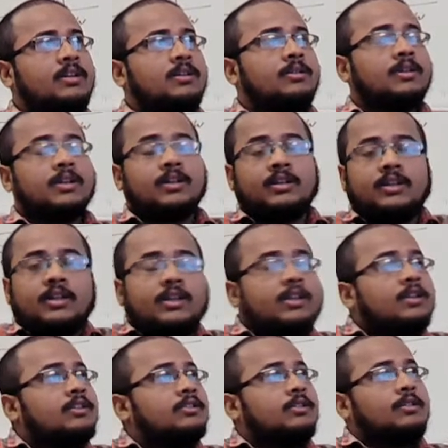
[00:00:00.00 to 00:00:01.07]
Okay,
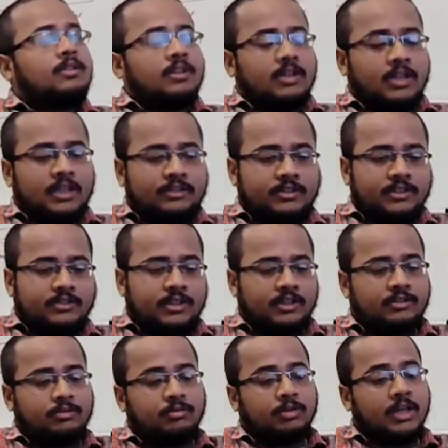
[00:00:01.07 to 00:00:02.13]
so let's
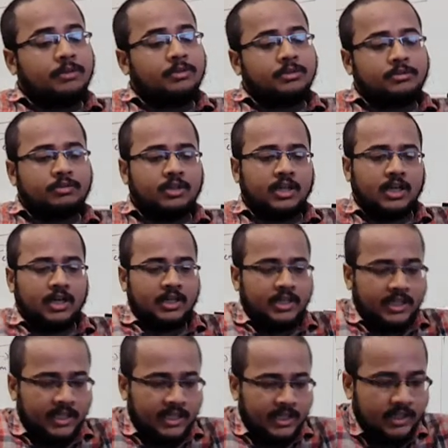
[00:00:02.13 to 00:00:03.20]
discuss why we should learn
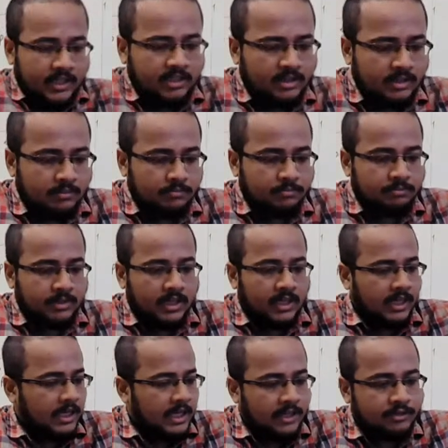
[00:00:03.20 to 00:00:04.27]
ANN.
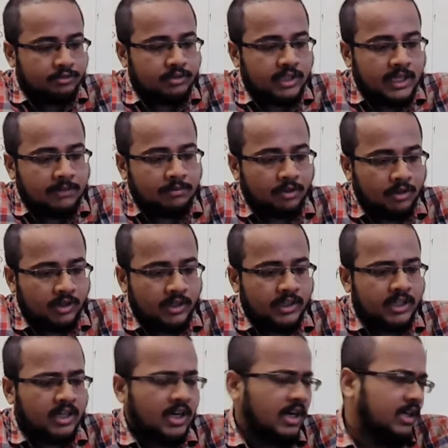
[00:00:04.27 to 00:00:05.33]
As we have already
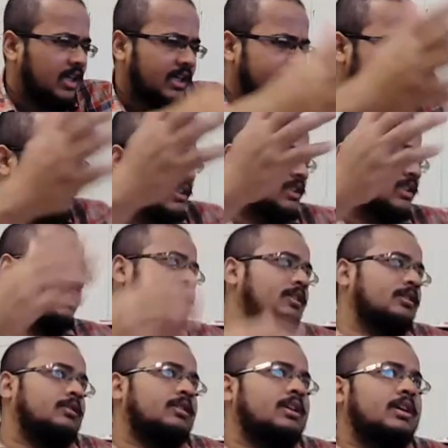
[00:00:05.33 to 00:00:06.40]
learned, I think in
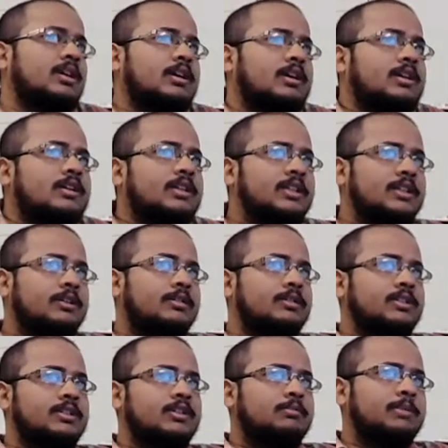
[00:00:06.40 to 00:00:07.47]
your
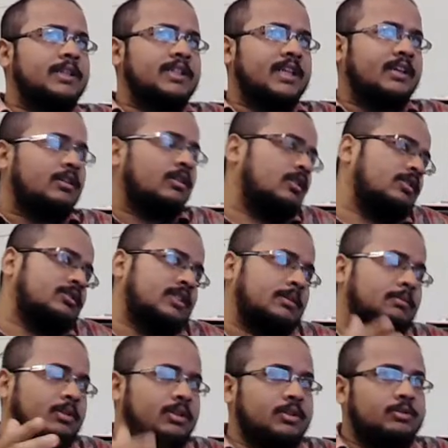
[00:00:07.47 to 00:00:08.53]
BTech, or
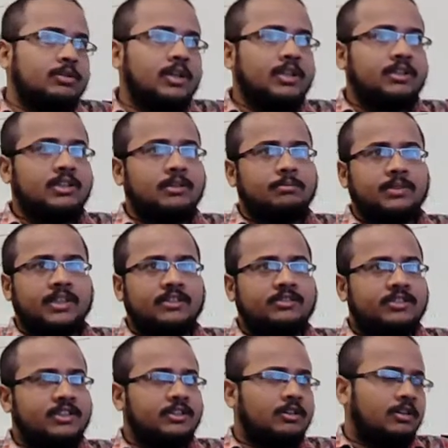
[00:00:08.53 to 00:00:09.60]
somebody who are in the
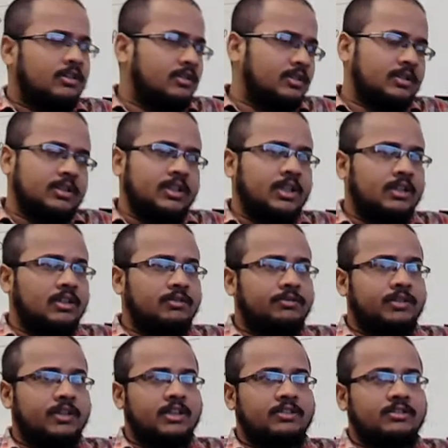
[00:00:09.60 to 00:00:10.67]
BSc or in other
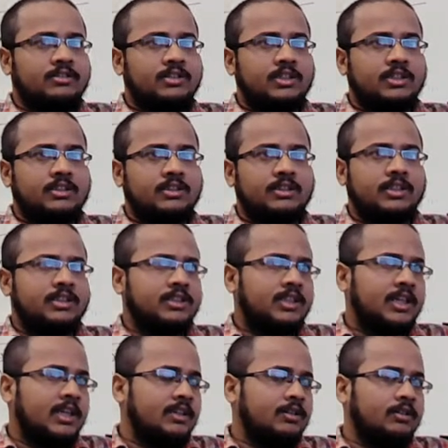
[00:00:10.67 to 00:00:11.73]
fields in
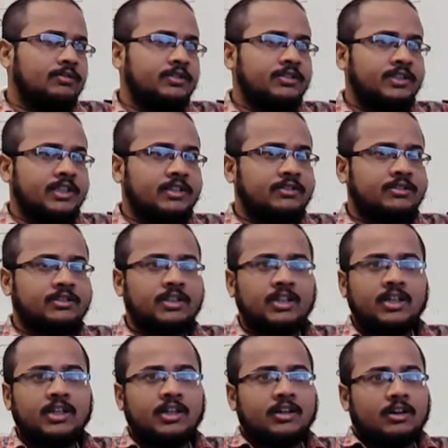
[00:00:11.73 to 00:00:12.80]
engineering or physics
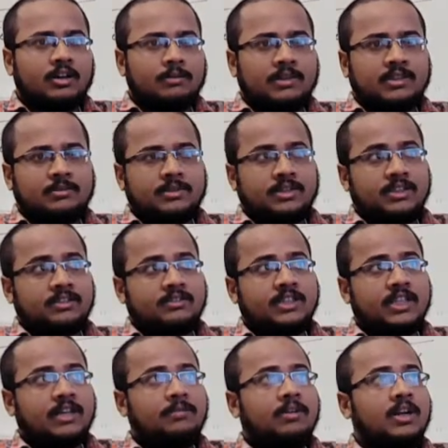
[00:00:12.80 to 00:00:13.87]
or mathematics, they
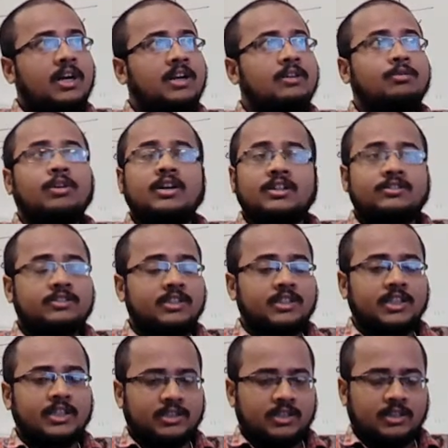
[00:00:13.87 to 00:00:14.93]
have learned what is
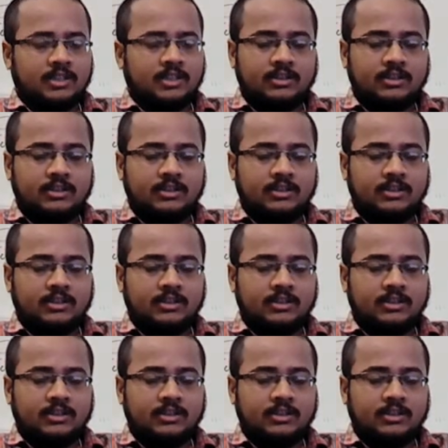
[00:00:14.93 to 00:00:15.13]
regression.